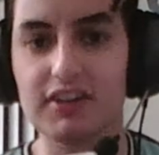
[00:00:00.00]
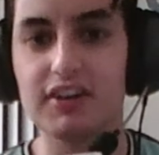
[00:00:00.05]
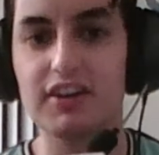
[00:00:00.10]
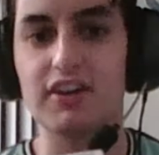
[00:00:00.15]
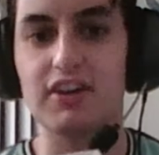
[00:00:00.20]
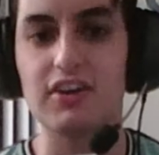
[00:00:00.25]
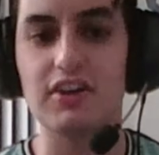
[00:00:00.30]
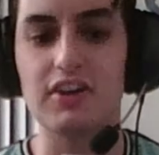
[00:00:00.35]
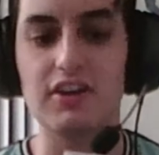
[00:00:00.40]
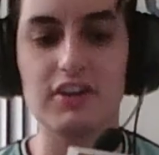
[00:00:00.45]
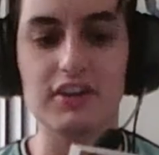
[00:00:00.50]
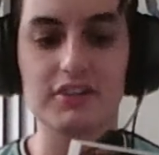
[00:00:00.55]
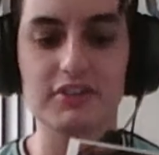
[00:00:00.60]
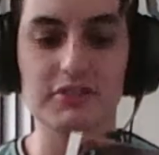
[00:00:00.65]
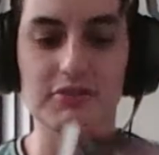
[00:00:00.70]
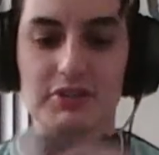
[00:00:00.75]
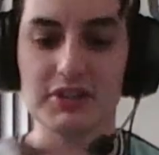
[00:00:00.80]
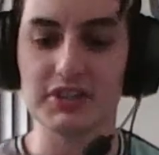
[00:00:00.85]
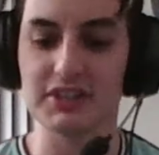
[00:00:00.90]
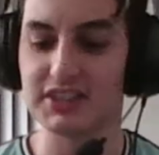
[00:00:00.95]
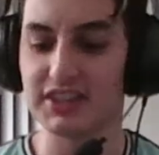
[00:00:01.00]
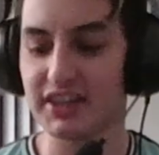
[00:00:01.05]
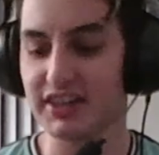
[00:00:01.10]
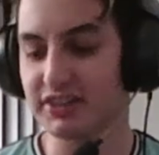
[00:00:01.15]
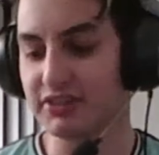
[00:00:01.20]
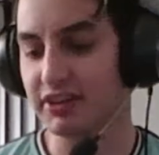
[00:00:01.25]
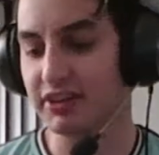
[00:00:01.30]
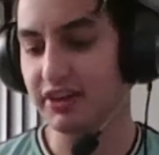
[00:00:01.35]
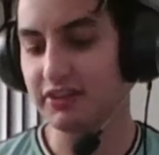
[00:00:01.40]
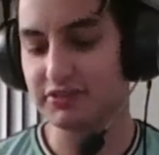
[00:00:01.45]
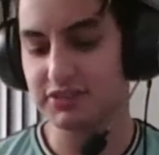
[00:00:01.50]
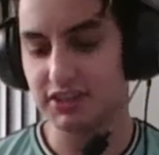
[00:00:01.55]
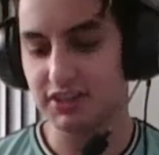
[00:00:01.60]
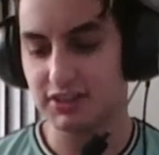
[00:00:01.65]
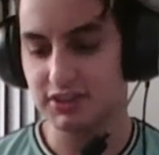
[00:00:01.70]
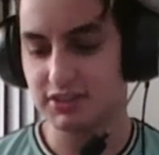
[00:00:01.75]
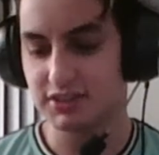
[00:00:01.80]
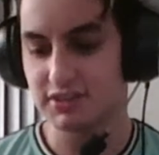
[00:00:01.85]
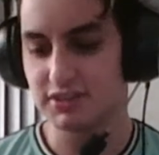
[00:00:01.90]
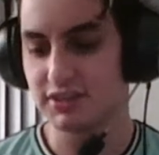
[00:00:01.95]
All what is that? Do I have
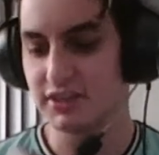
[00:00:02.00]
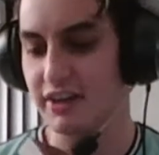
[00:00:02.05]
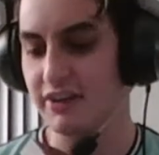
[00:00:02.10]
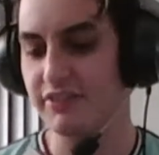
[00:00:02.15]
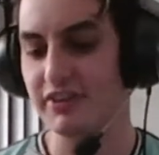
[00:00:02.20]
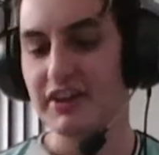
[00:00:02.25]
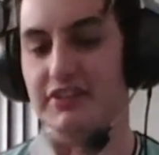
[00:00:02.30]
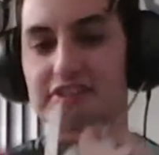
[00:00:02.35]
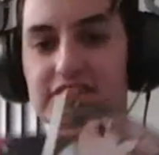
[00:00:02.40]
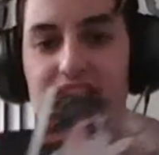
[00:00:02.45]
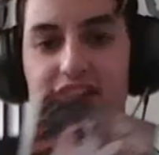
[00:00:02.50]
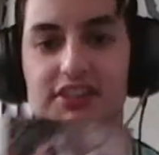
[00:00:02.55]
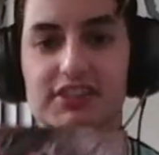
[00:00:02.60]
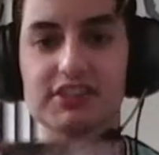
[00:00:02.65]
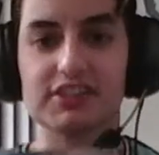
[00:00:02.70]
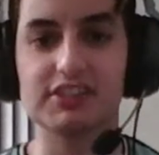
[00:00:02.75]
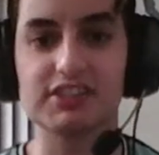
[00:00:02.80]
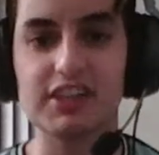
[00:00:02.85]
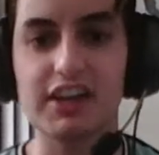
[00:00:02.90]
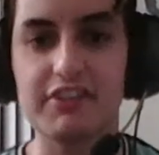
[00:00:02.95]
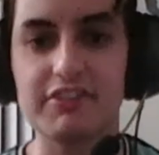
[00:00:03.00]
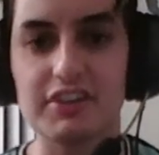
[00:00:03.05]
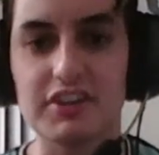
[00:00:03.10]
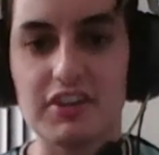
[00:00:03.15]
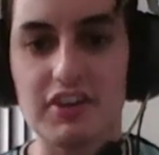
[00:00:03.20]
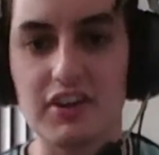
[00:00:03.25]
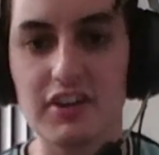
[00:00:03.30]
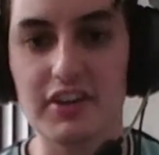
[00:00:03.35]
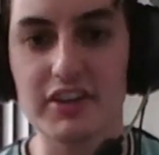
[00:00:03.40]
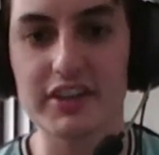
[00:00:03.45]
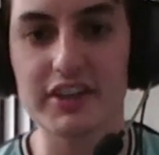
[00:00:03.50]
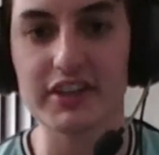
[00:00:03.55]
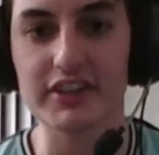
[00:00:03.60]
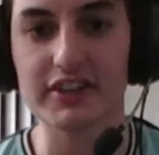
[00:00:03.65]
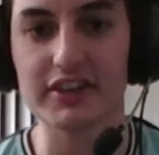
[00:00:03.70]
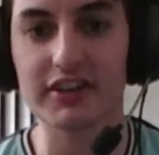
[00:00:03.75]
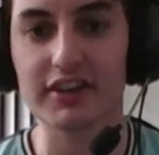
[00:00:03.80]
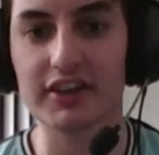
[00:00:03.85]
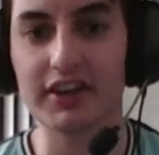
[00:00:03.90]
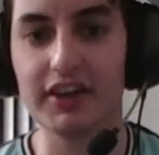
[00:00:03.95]
6? Yeah, 5, 6, and 7 all
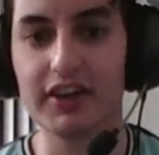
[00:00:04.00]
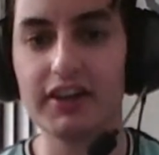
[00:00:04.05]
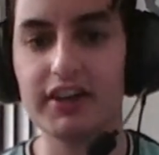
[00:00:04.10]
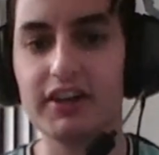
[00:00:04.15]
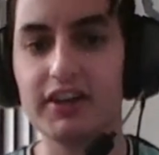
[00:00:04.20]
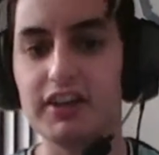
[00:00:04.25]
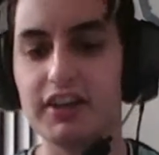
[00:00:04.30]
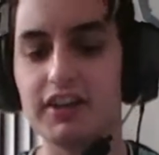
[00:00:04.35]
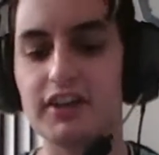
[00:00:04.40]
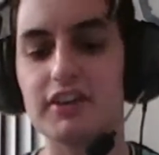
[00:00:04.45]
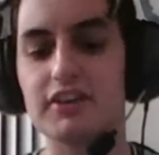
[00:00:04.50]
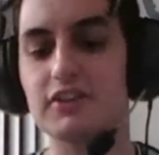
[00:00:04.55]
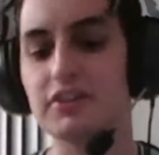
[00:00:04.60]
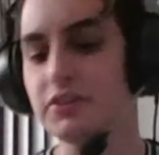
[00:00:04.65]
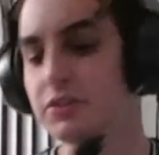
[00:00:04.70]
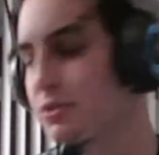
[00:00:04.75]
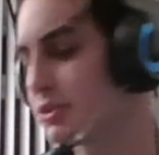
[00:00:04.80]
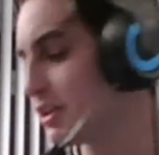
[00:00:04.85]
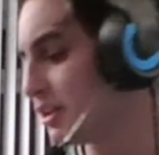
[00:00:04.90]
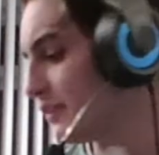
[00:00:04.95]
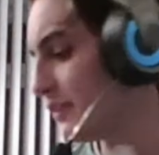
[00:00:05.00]
here included.